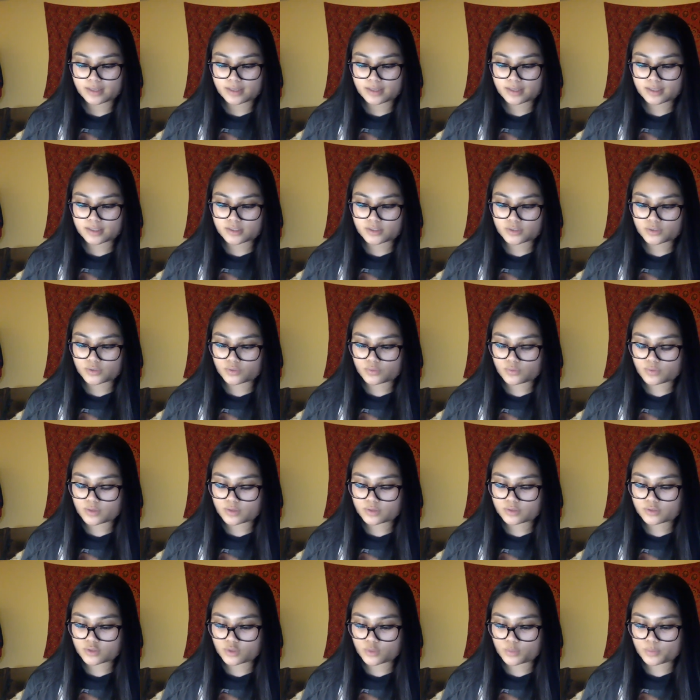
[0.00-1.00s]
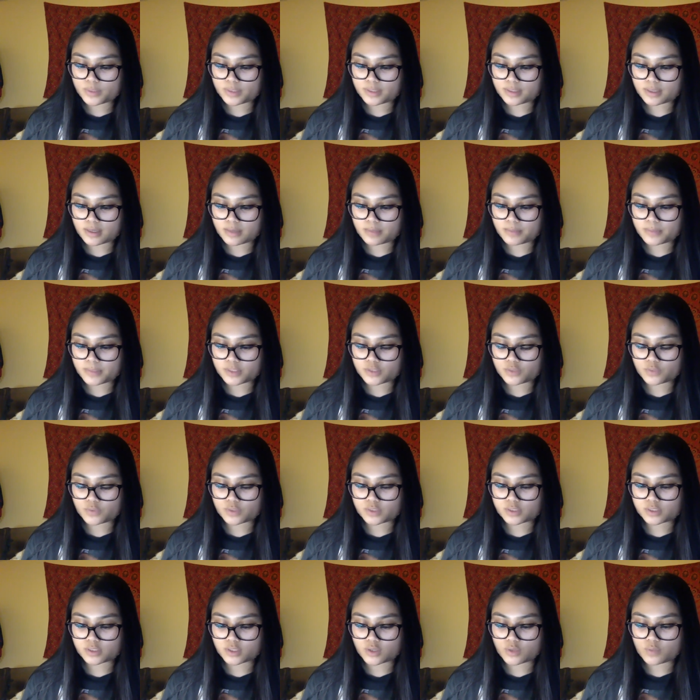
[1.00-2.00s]
until the roads opened up into a
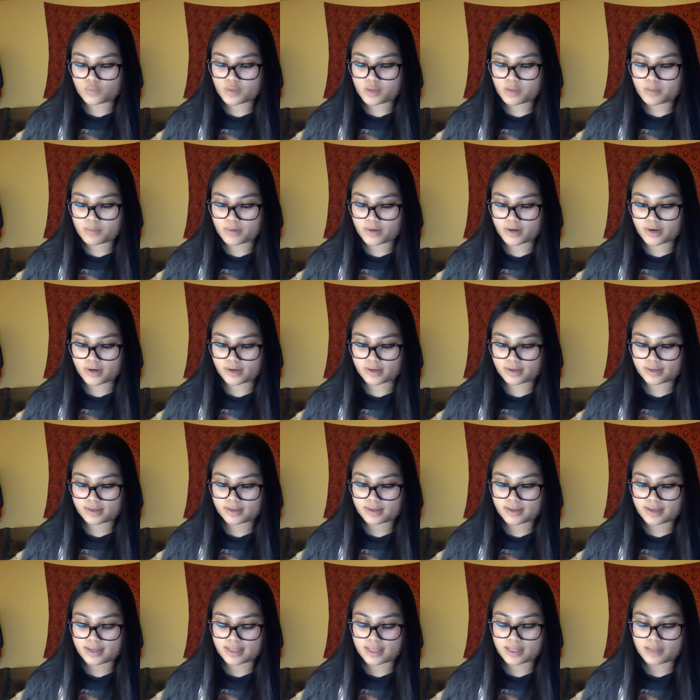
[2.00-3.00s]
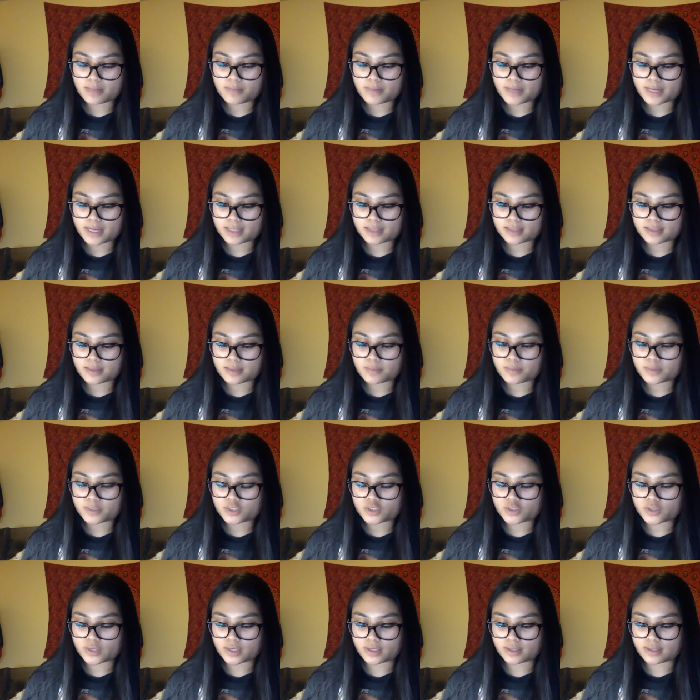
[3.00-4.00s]
sloping park and they picked up a
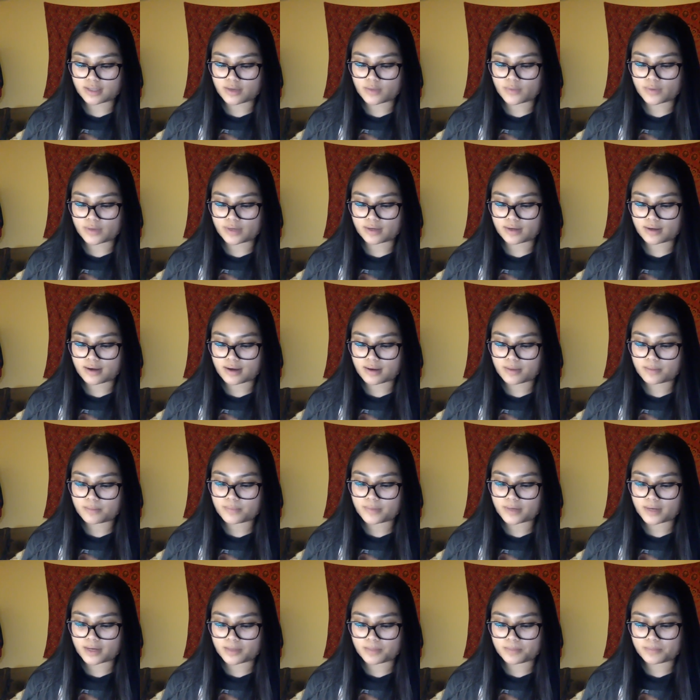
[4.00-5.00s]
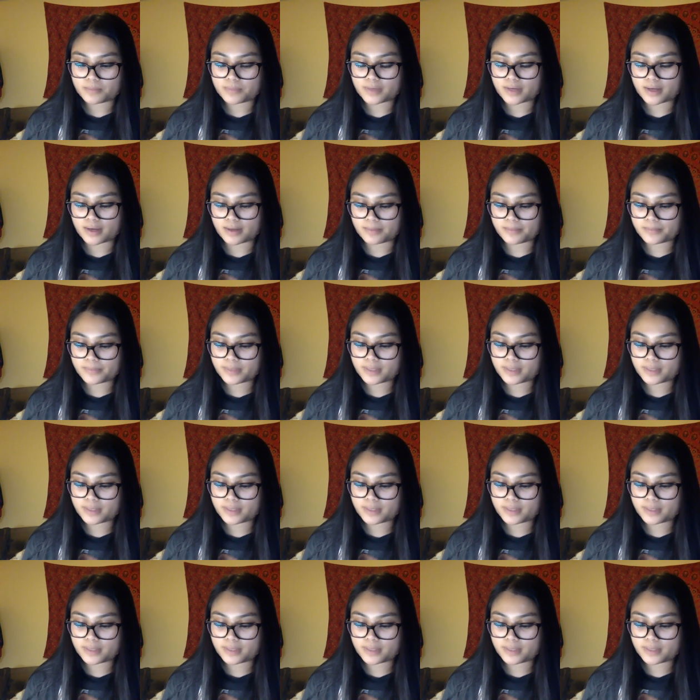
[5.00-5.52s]
trail that went up, up, up,